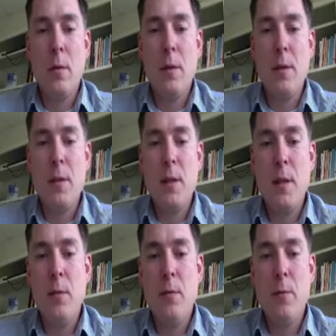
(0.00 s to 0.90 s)
You can
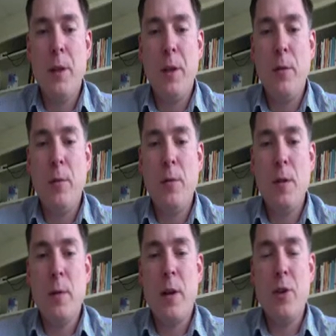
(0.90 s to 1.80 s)
see recodes
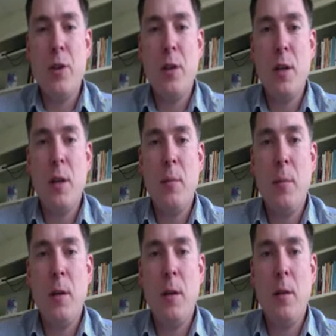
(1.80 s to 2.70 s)
reaction
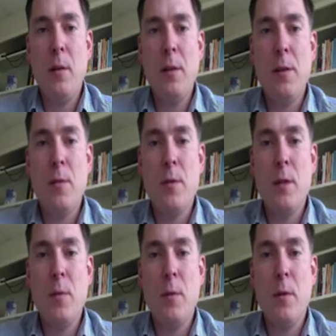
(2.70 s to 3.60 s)
time, and now let's go
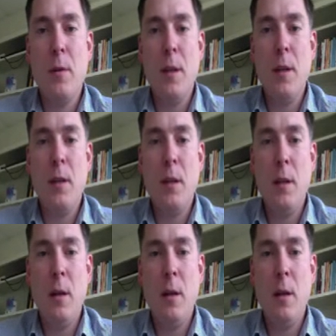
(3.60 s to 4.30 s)
see what it did.